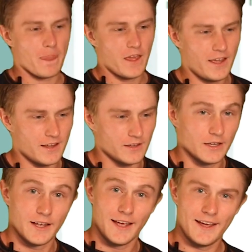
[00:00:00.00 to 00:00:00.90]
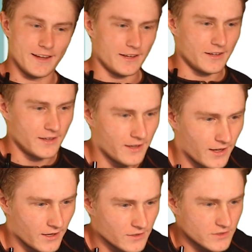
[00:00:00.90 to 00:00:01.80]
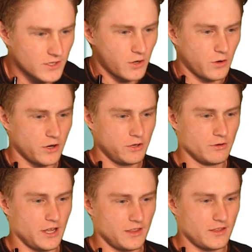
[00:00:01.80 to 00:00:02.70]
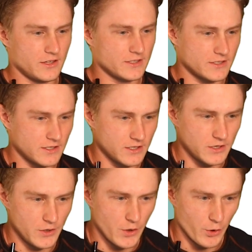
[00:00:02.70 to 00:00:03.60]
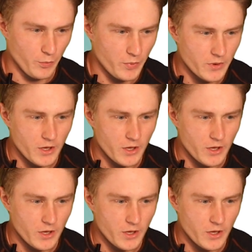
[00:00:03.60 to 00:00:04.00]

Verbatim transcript: Hey, hey. So, are you an atheist? Nope.